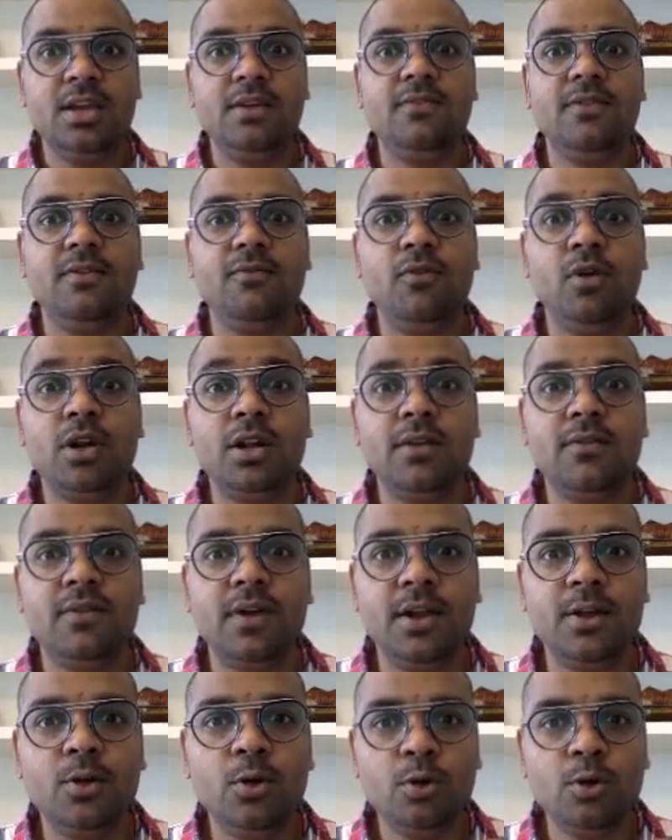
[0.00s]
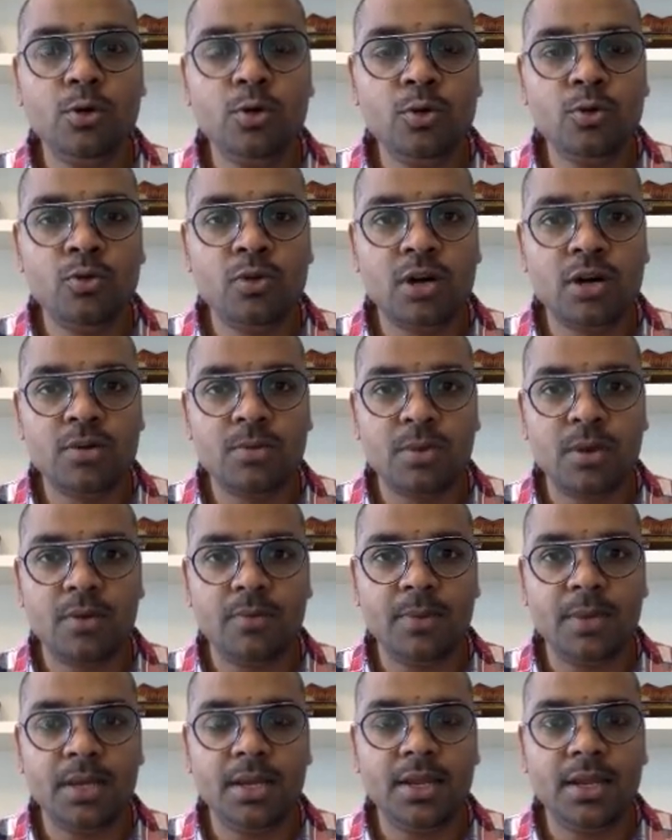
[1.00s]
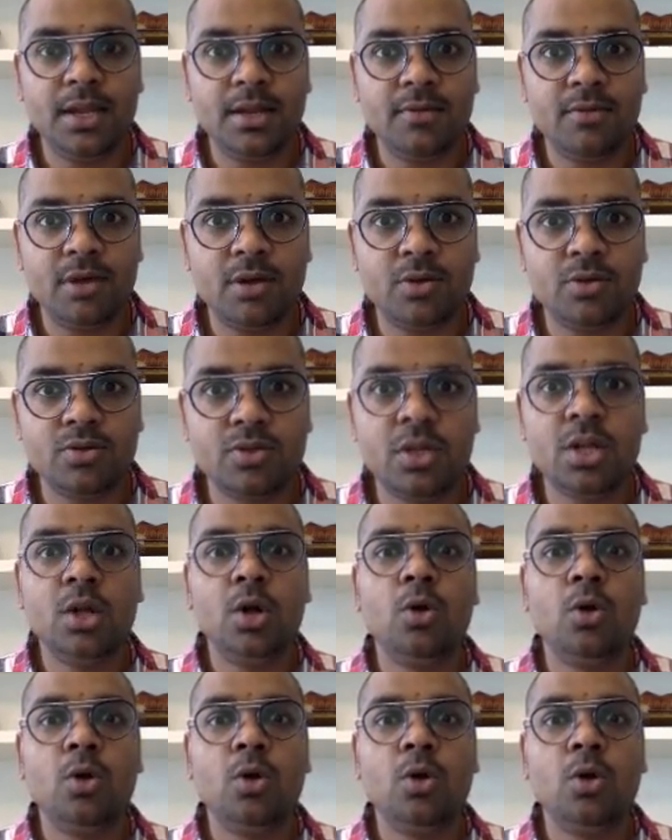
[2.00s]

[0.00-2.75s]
What if I don't do work properly at house?